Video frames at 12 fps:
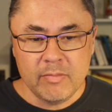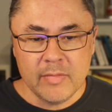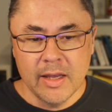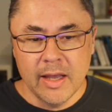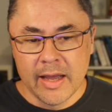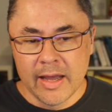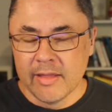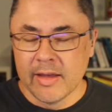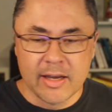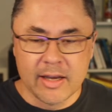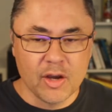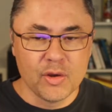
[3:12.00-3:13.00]
And they
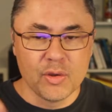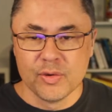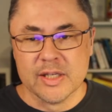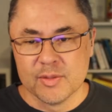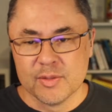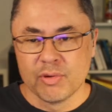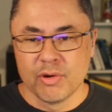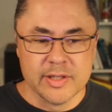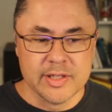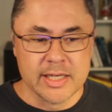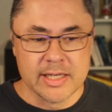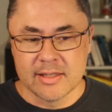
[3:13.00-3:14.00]
go through this
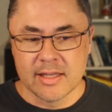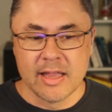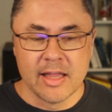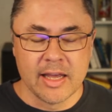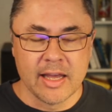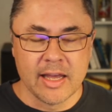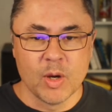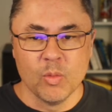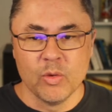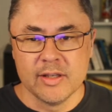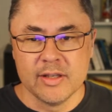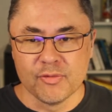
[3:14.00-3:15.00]
process and they come up
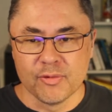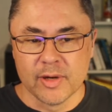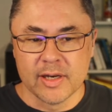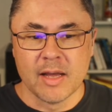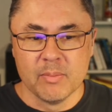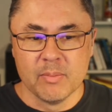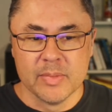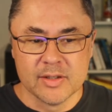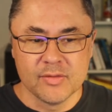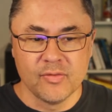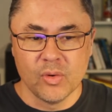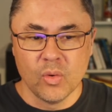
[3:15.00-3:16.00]
with different numbers
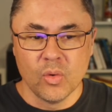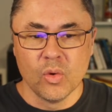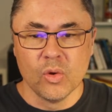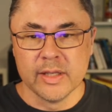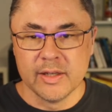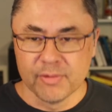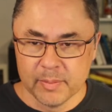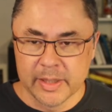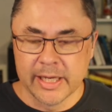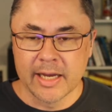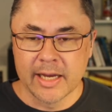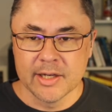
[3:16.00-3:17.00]
for all the different
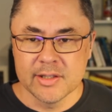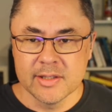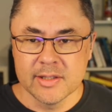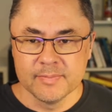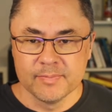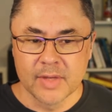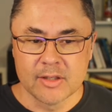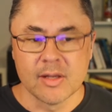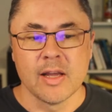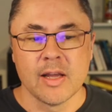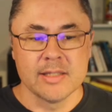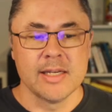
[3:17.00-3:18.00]
mitigations. So
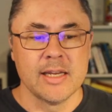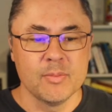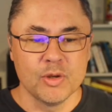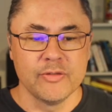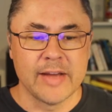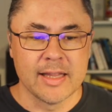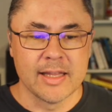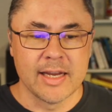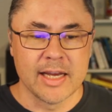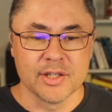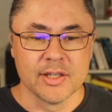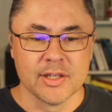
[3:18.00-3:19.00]
like I said, input
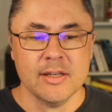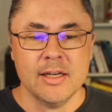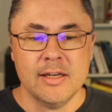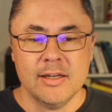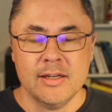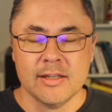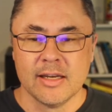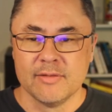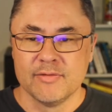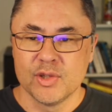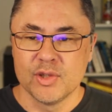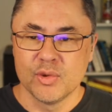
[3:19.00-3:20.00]
validation, they've
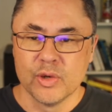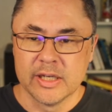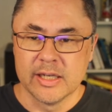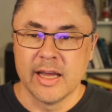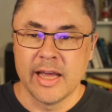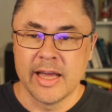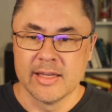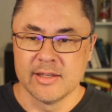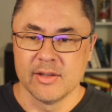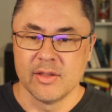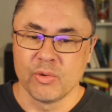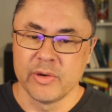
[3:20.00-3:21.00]
scored it as a
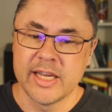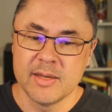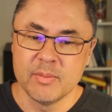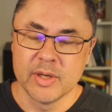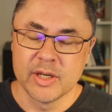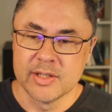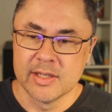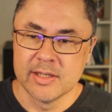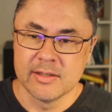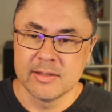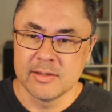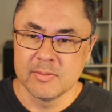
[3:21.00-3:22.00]
3 because
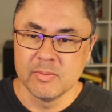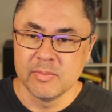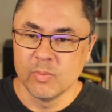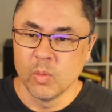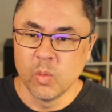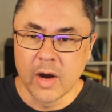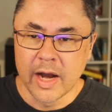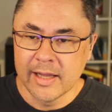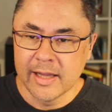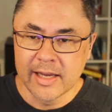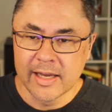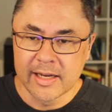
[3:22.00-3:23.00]
it's
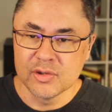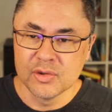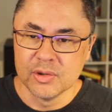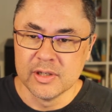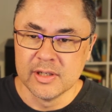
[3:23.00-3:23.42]
widely understood,